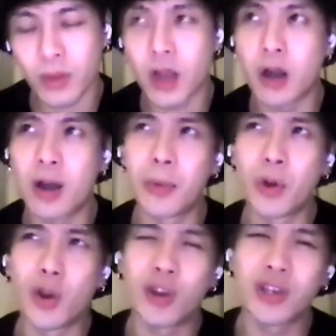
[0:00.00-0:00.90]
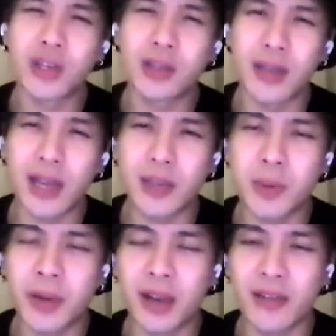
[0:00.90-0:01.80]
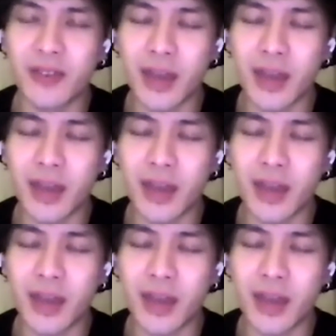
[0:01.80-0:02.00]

Oh, I'm allergic to cats, but I love